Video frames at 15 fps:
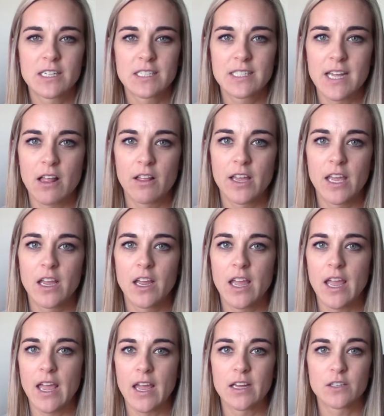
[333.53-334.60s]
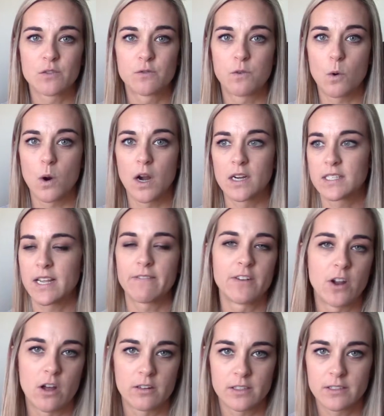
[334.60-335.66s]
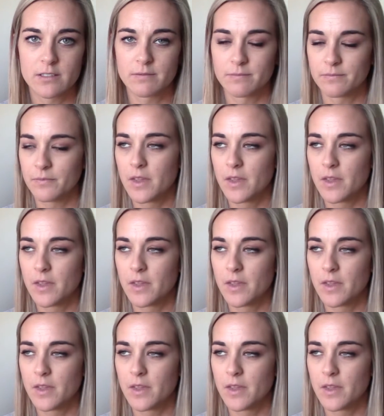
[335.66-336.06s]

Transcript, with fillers: is selling it for $7